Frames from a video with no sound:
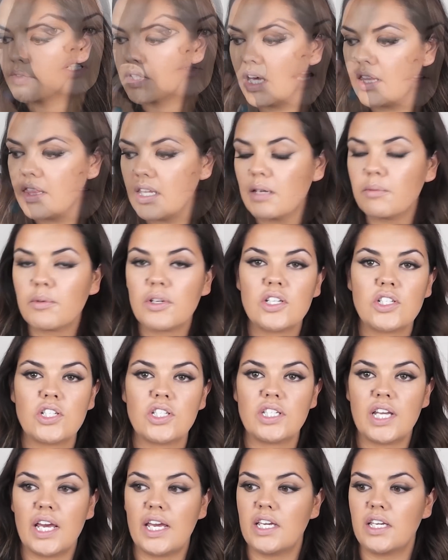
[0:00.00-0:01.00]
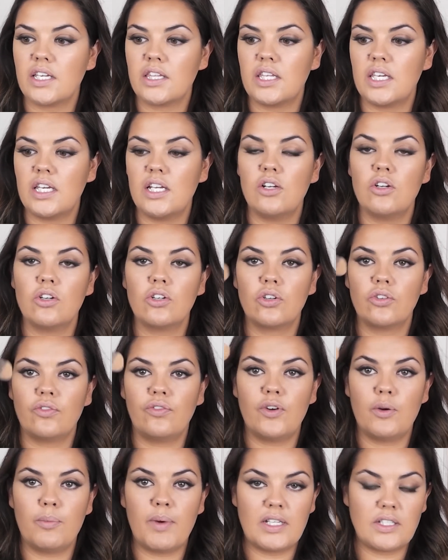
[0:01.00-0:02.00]
And then I'm going to just take the Look Good
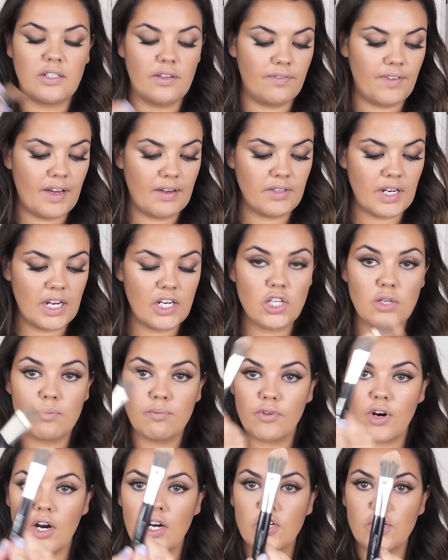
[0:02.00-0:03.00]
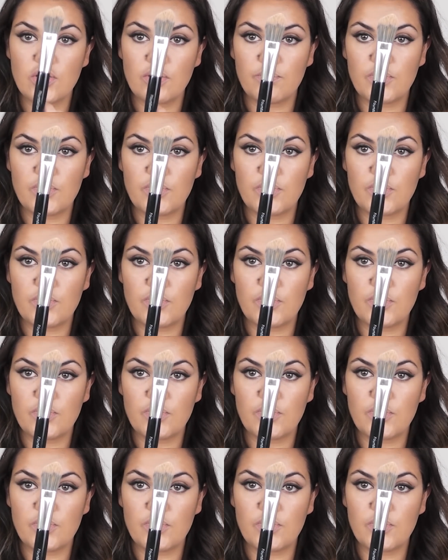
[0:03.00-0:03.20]
Feel Better foundation brush,